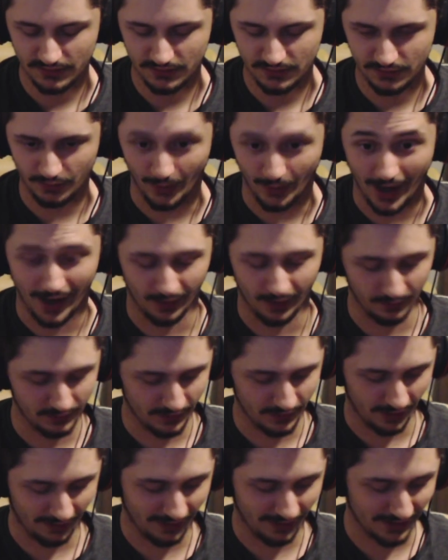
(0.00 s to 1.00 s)
wow.
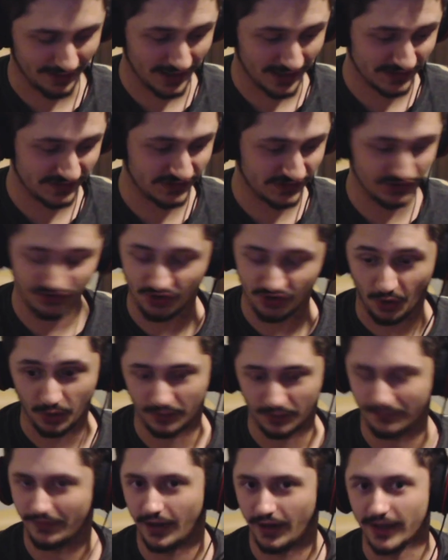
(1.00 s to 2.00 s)
Okay, that's just
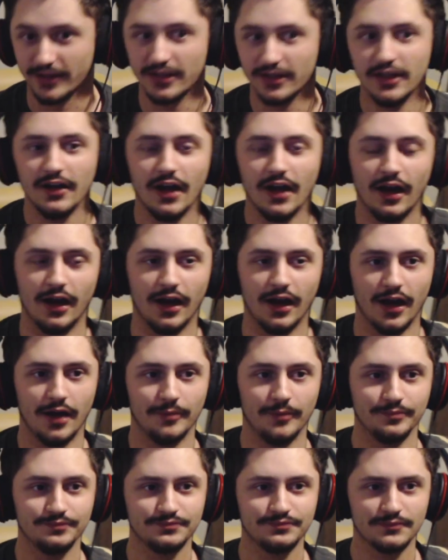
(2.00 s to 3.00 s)
horrifying.
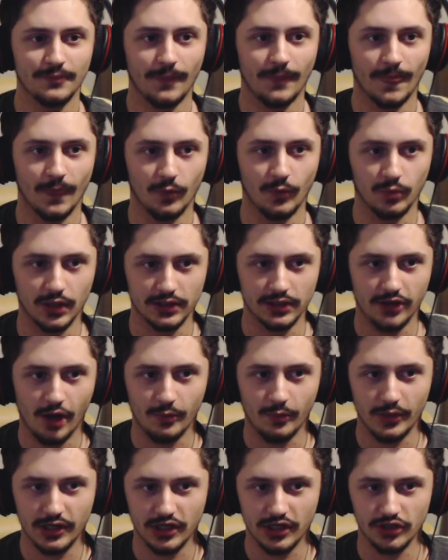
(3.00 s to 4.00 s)
Um, what I
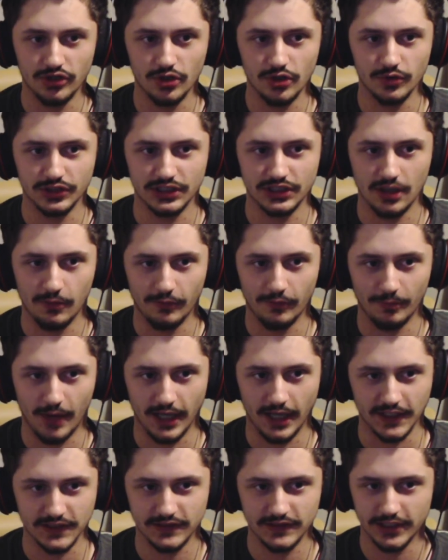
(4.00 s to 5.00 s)
thought we could do is some of
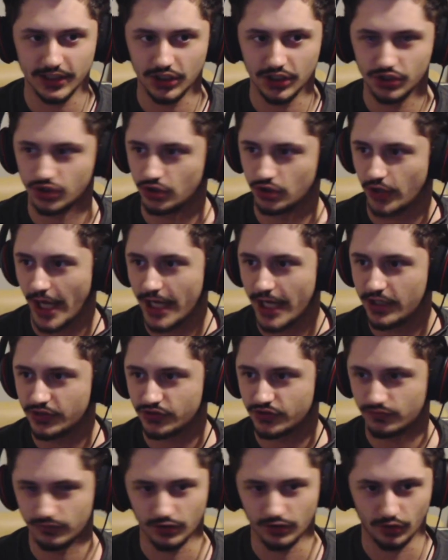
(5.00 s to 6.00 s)
my signature
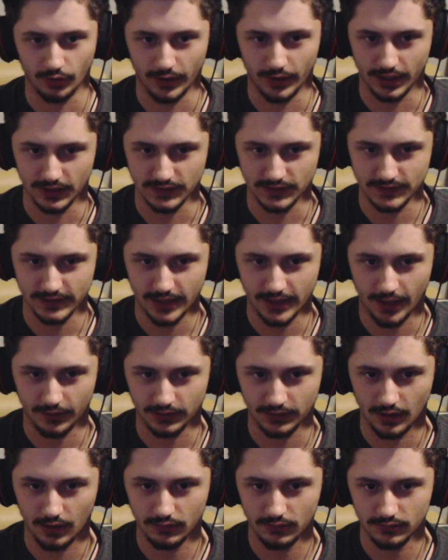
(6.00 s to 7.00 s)
edits real quick and see how
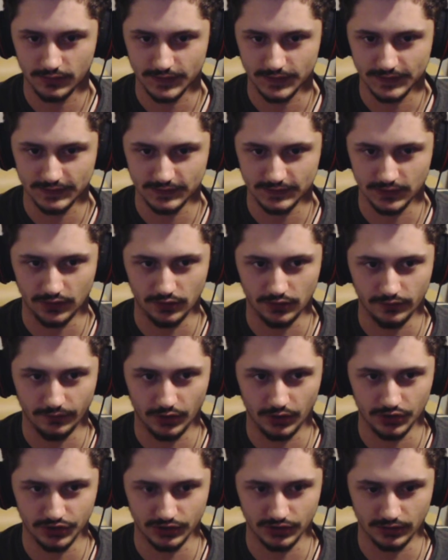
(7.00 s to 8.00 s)
it. Oh, this is a new
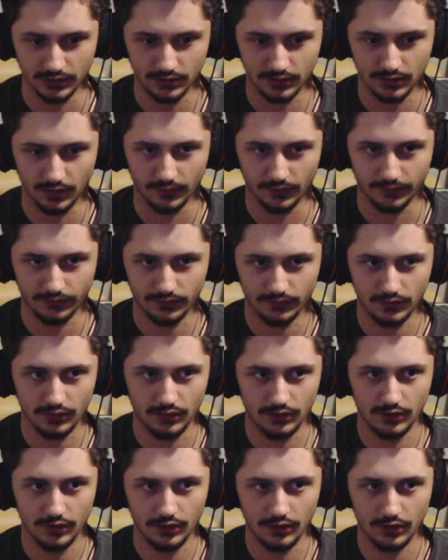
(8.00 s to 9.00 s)
version of
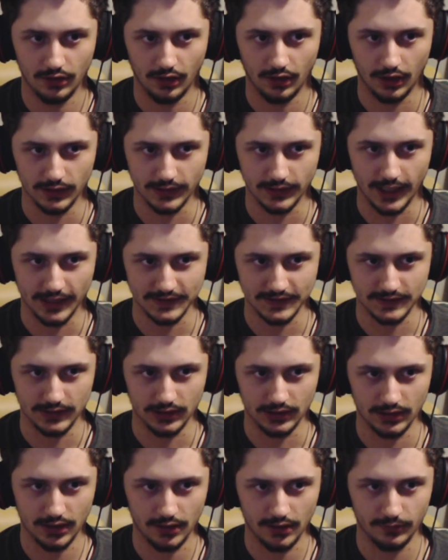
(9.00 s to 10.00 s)

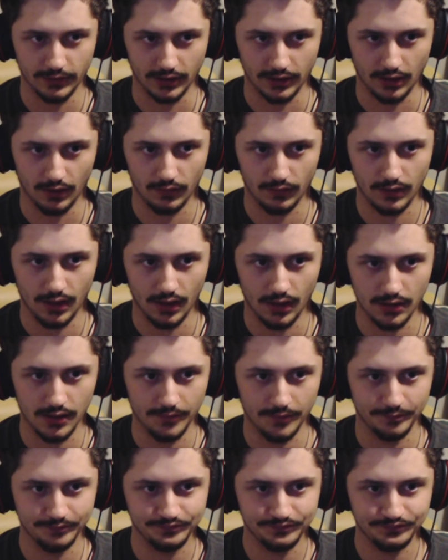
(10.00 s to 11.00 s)
Audacity. There we go. Um,